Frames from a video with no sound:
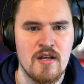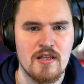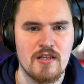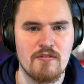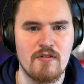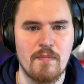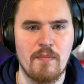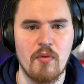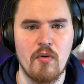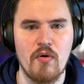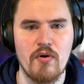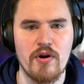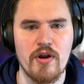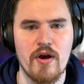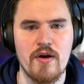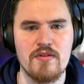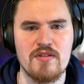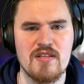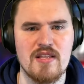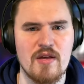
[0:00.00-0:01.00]
The report
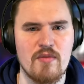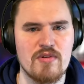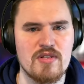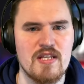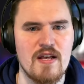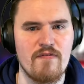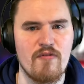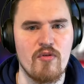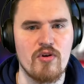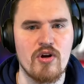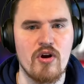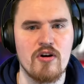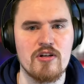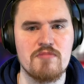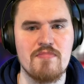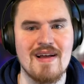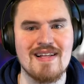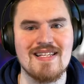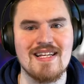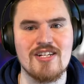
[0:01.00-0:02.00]
notes that there were several
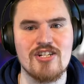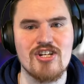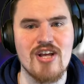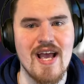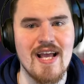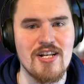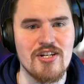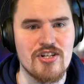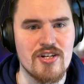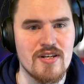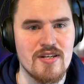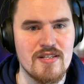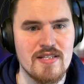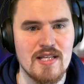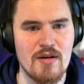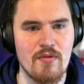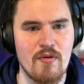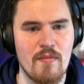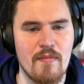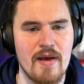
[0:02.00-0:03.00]
cosmetic changes
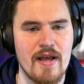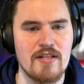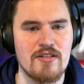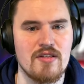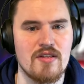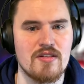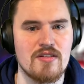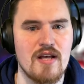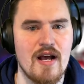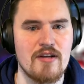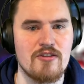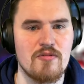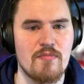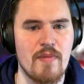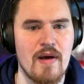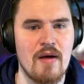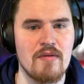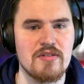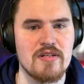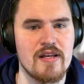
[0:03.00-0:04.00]
that were made to the title
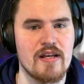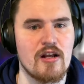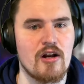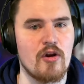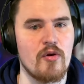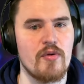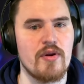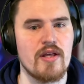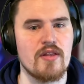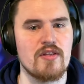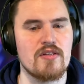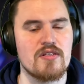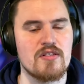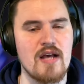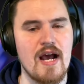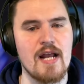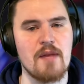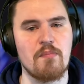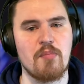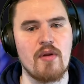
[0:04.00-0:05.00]
belt, including the
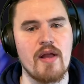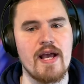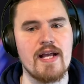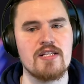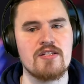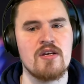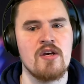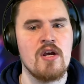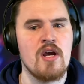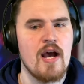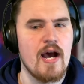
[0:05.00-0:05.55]
side plates,